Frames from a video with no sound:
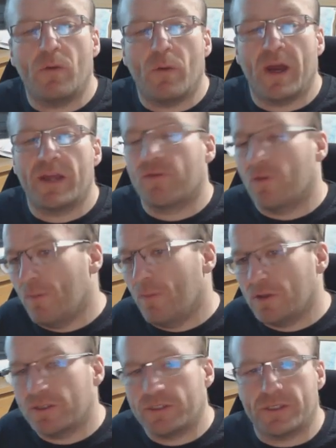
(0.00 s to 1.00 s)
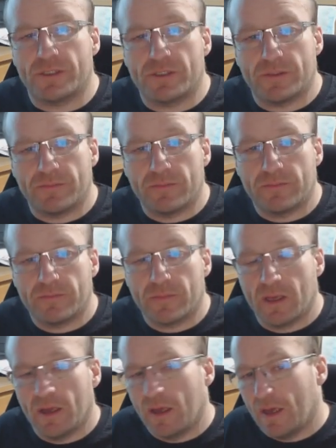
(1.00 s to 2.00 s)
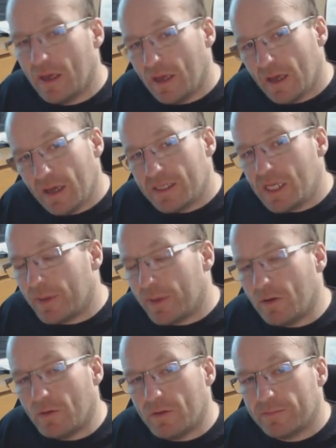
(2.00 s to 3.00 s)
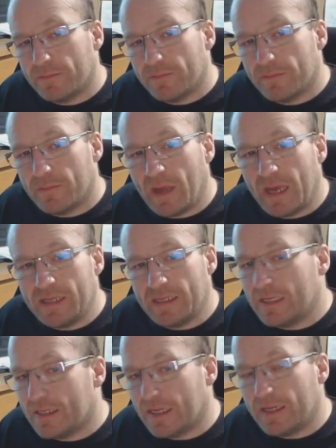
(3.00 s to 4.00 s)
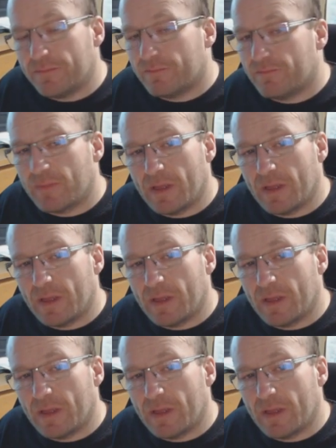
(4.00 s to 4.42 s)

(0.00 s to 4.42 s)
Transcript: their way through monsters. Typical AD&D